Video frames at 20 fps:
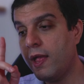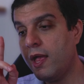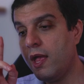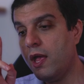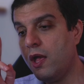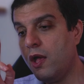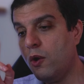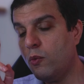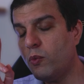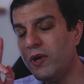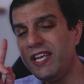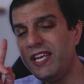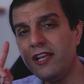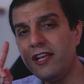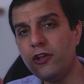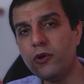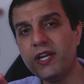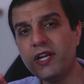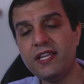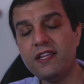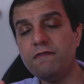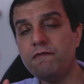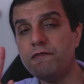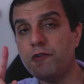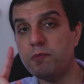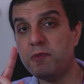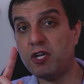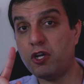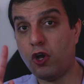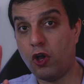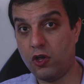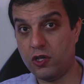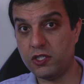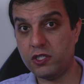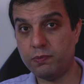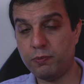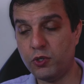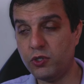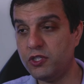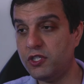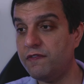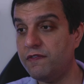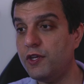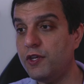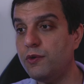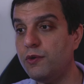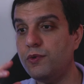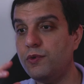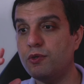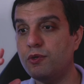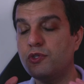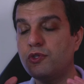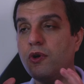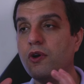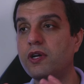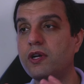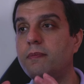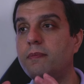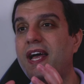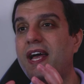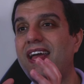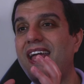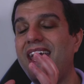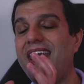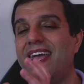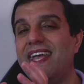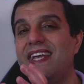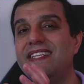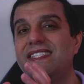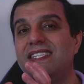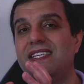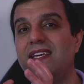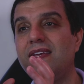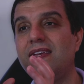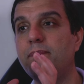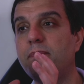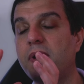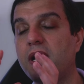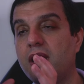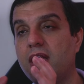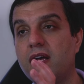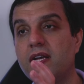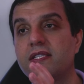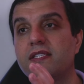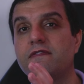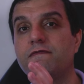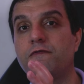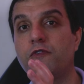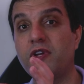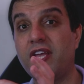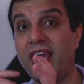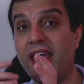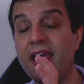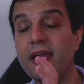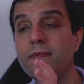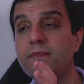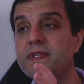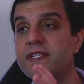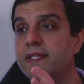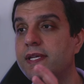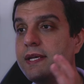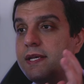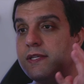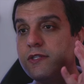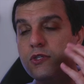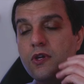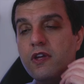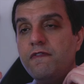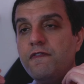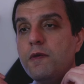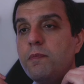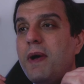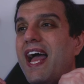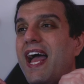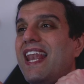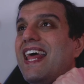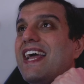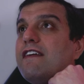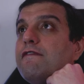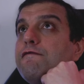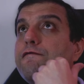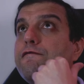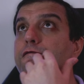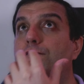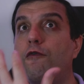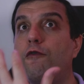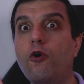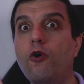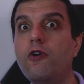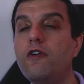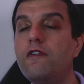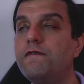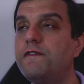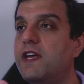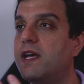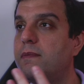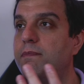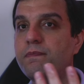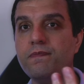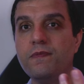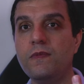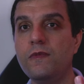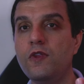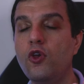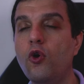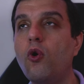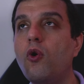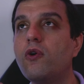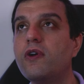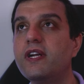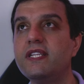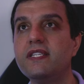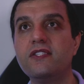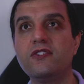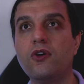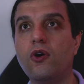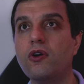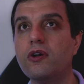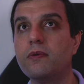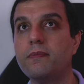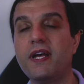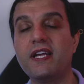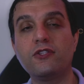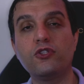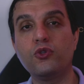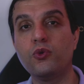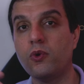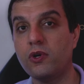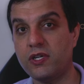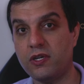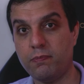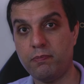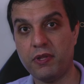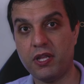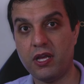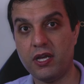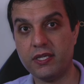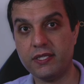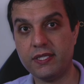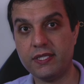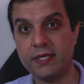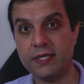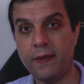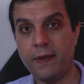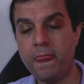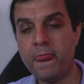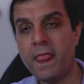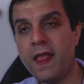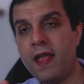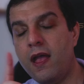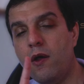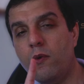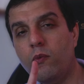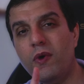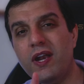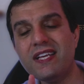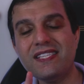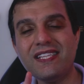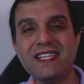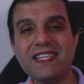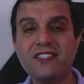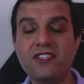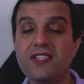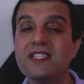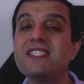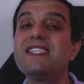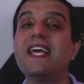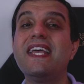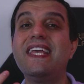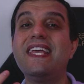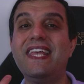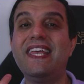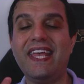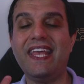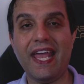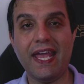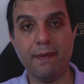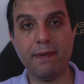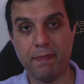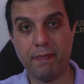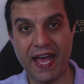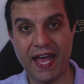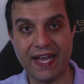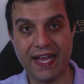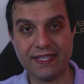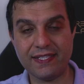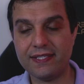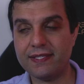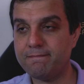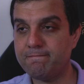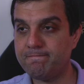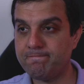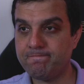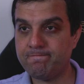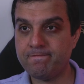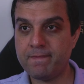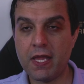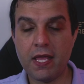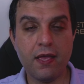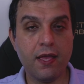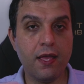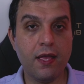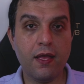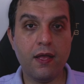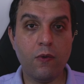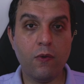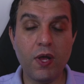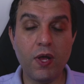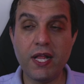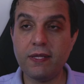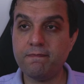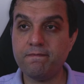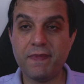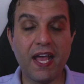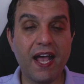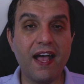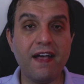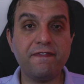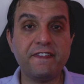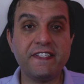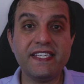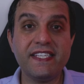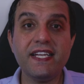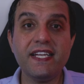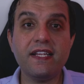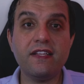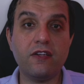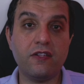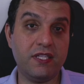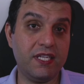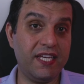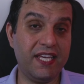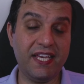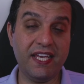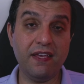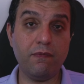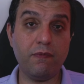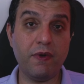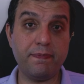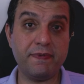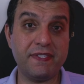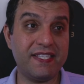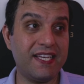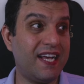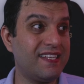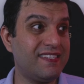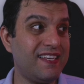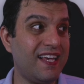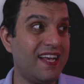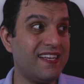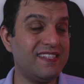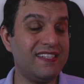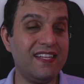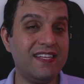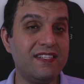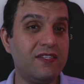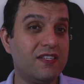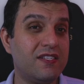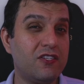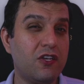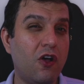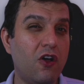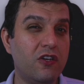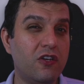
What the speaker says: when you look at it from the cost point of view, you're talking about 80 plus for games. So if you buy like 4 of them, you're already talking about 200 plus. Whereas let's just say Game Pass. Well, I've seen it on the key websites as little as £100